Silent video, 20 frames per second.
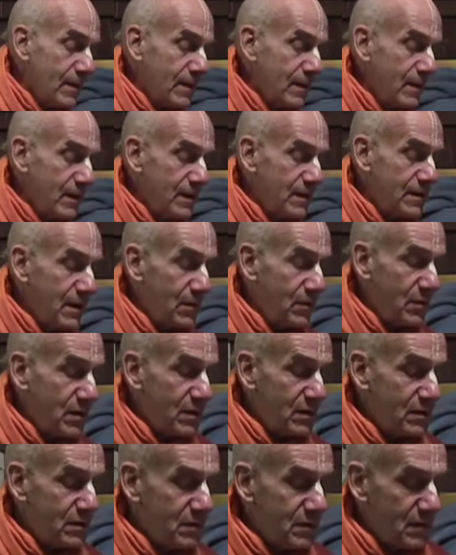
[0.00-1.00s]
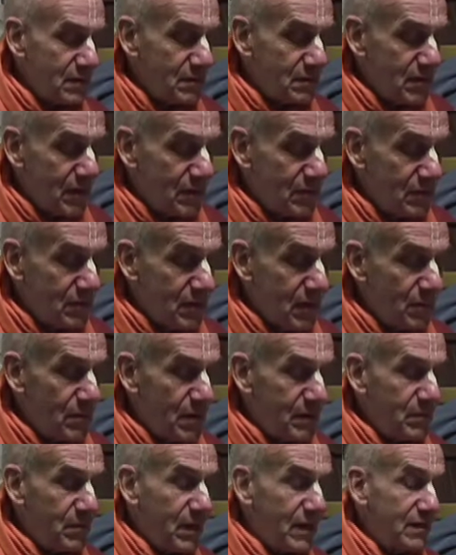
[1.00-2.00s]
Yeah, they want
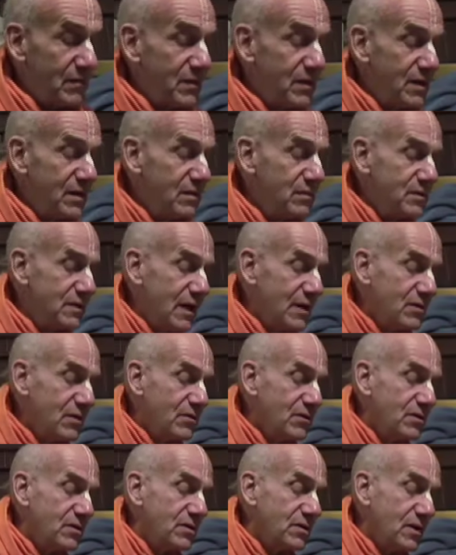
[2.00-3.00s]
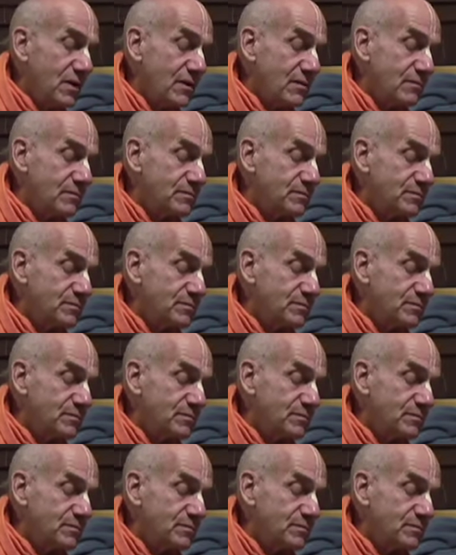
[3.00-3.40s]
Bhagavad Gita without Krishna.